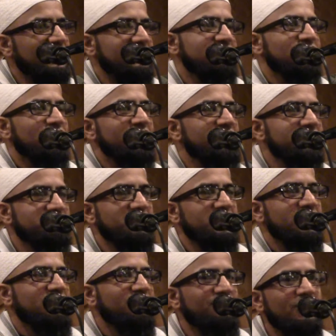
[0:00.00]
That's not his
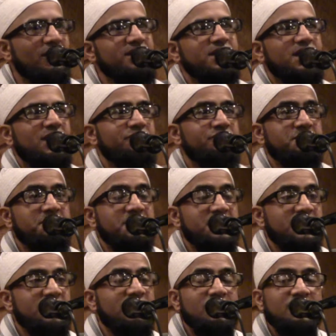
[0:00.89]
money, the father gave the
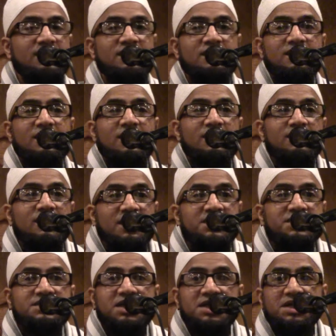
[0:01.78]
money.
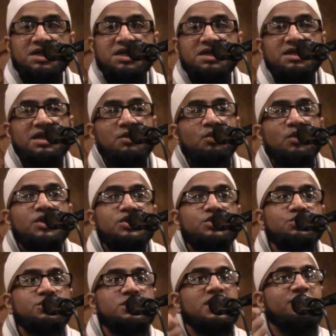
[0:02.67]
Allah is saying here that when
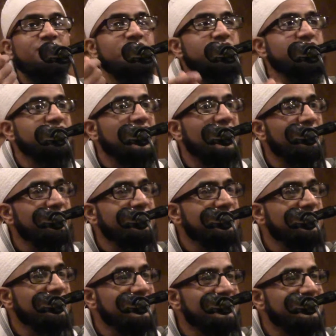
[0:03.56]
you give in
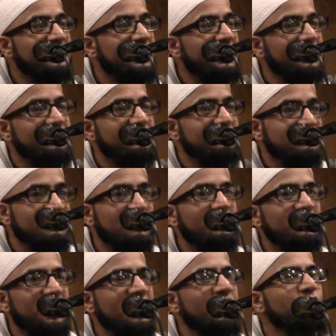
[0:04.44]
charity, it's like,
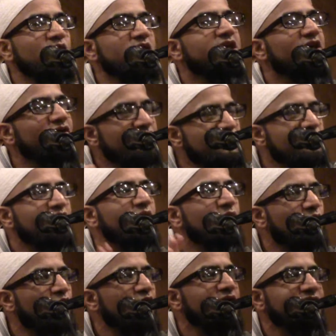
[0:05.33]
okay, we'll give you
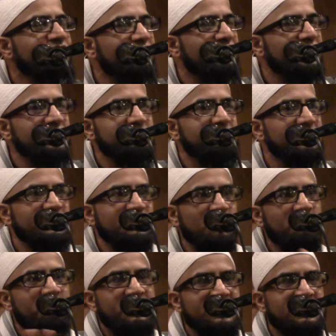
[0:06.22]
reward for it, but
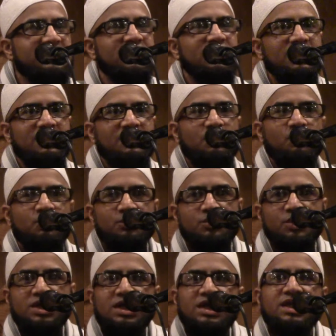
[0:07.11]
no big deal.
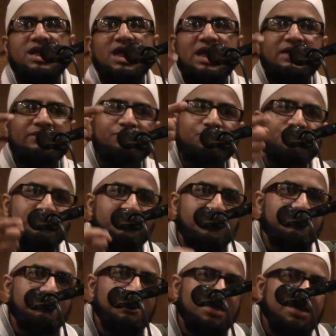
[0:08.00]
We gave you
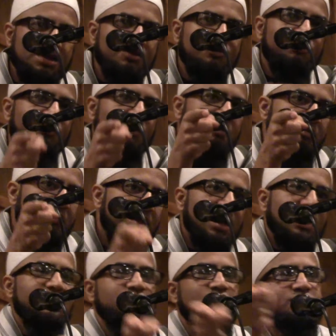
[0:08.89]
the money, from
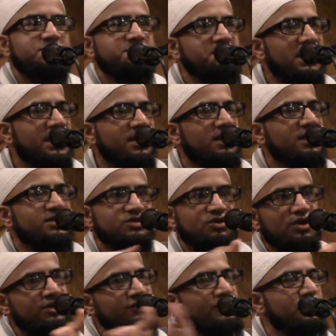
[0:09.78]
that you're spending.
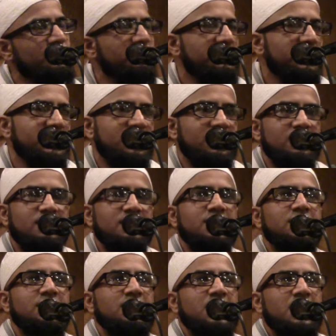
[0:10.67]
It's not even your money.
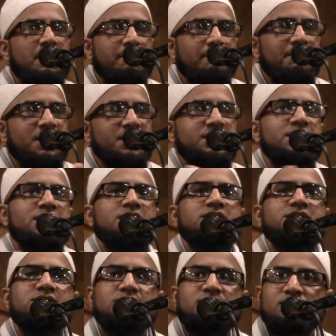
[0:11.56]
Money
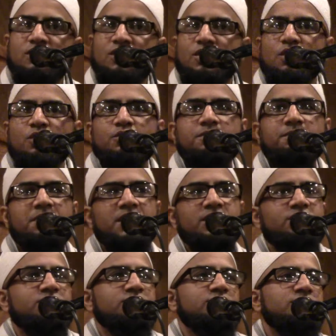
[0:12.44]
is not owned
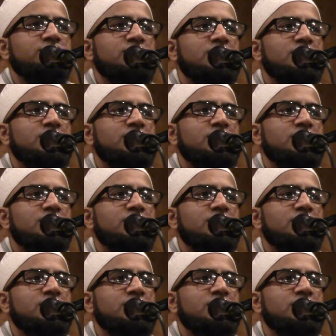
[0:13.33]
by you.